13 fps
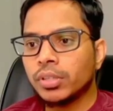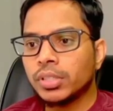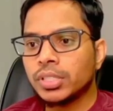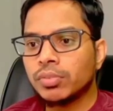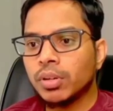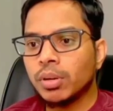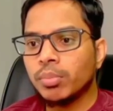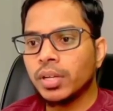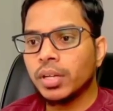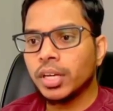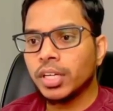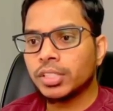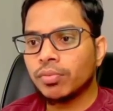This will be
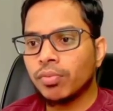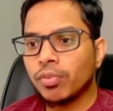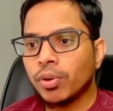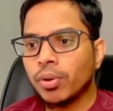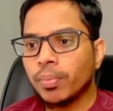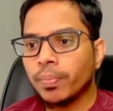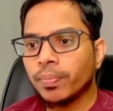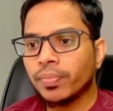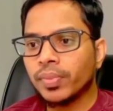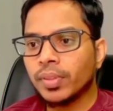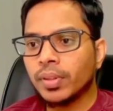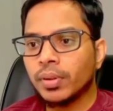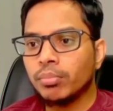raised floor.
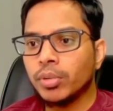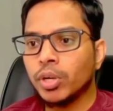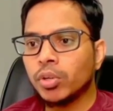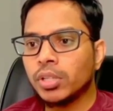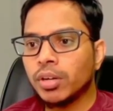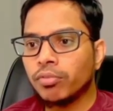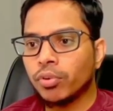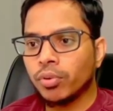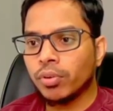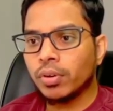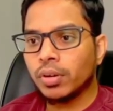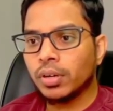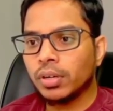Below the
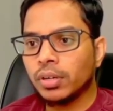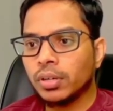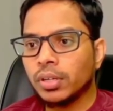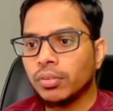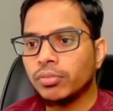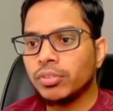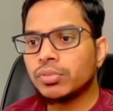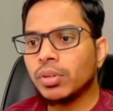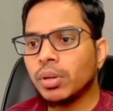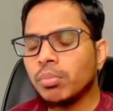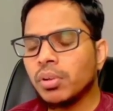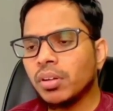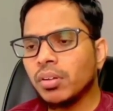floor, which will
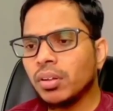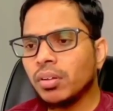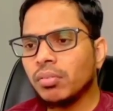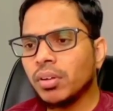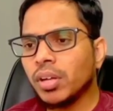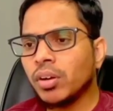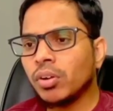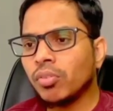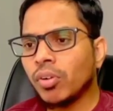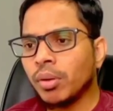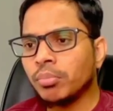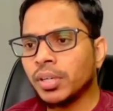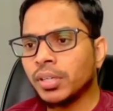be around
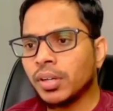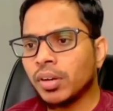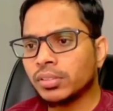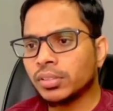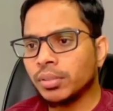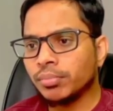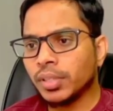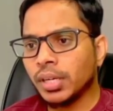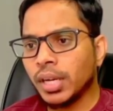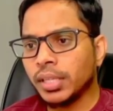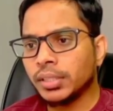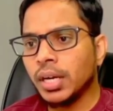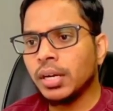1 meter or something
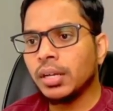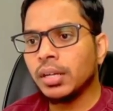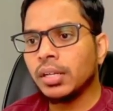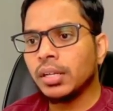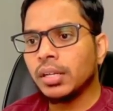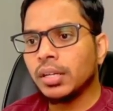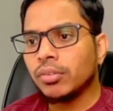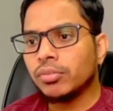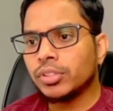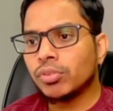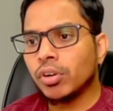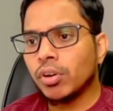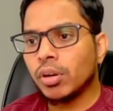like that,
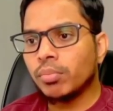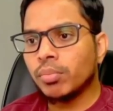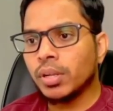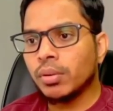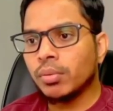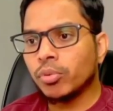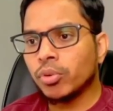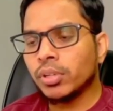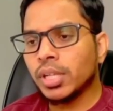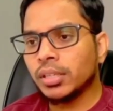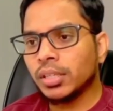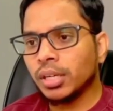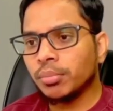which will not be more
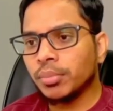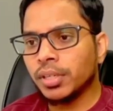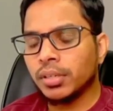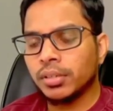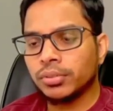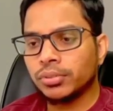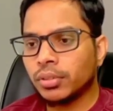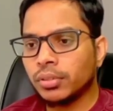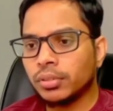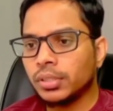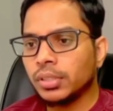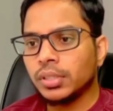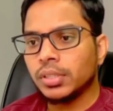than 3 meters, or
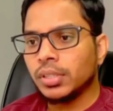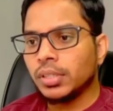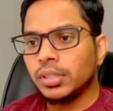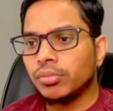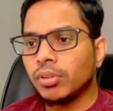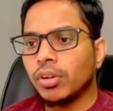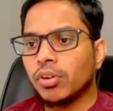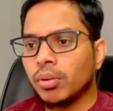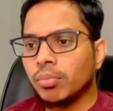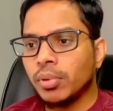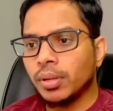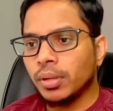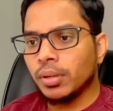it will not
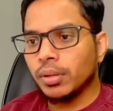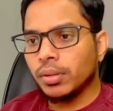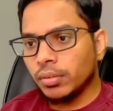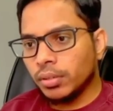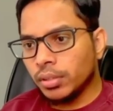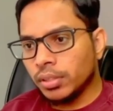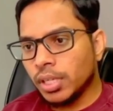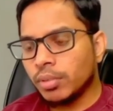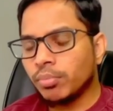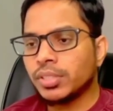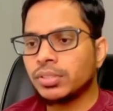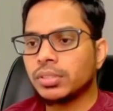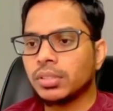be that
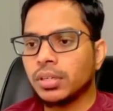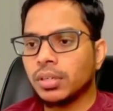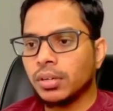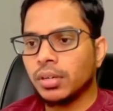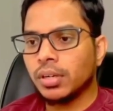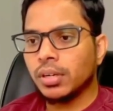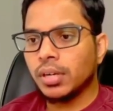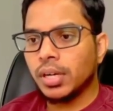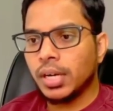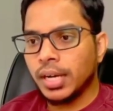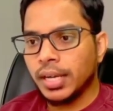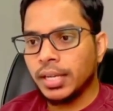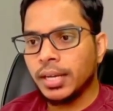much
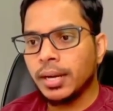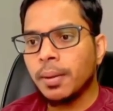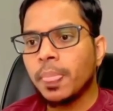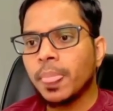higher.